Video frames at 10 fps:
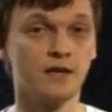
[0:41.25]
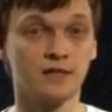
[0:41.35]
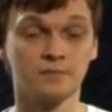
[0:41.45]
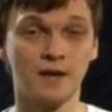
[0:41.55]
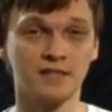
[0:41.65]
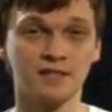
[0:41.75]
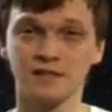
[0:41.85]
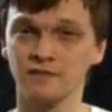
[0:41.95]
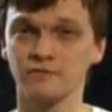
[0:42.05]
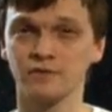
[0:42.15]

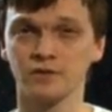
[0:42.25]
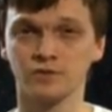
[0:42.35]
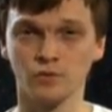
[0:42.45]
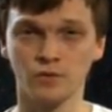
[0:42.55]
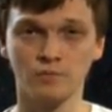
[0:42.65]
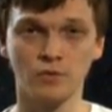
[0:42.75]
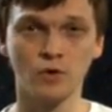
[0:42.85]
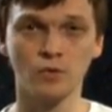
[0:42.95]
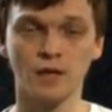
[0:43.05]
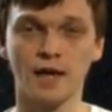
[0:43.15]
expansive story
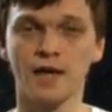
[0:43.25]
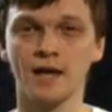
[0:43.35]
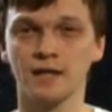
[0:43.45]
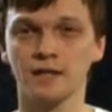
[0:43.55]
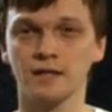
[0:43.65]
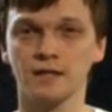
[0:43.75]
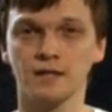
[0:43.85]
mode and